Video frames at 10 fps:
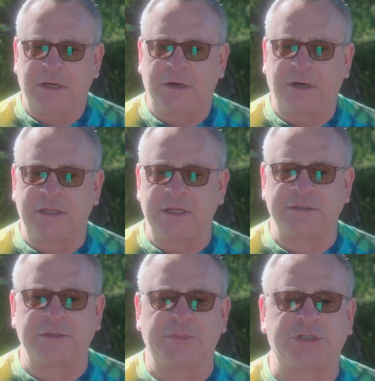I think
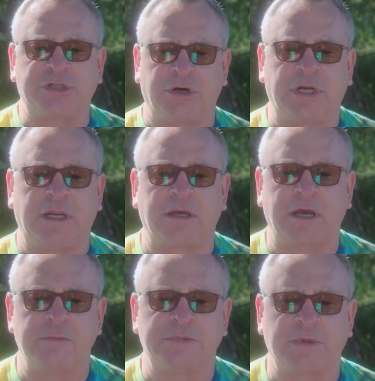there's a maturity that
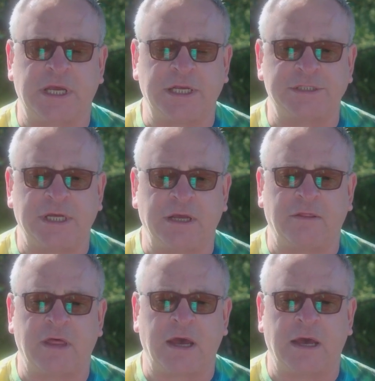comes with
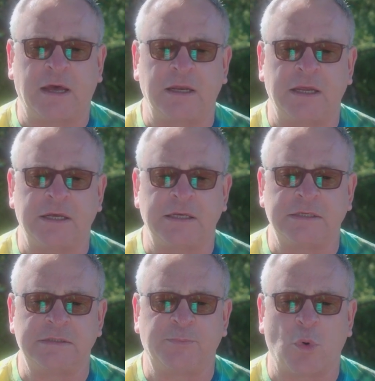aging that
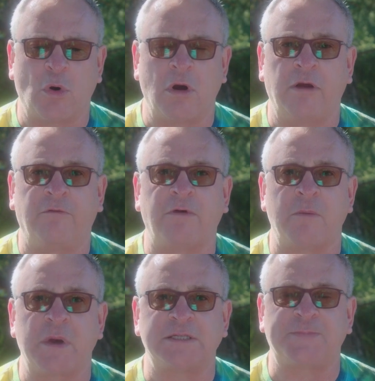is born
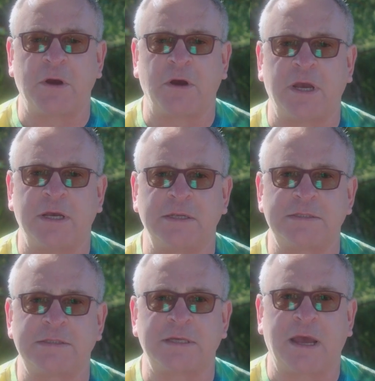from
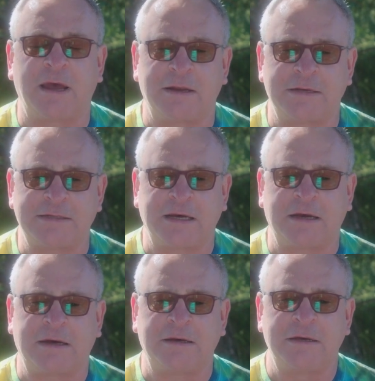experience and
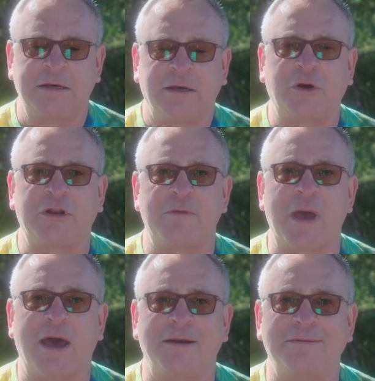good and
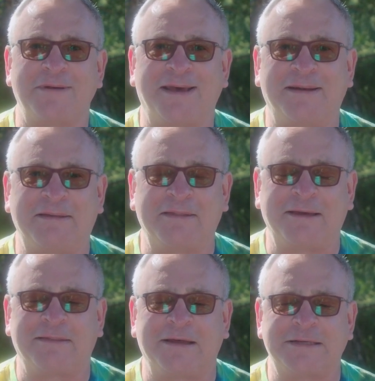bad. And I
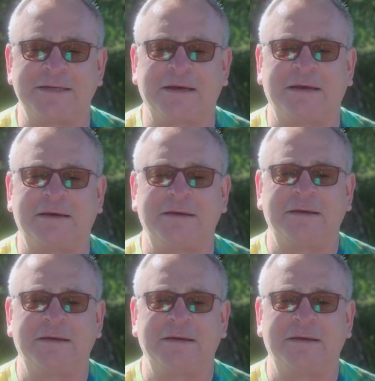think that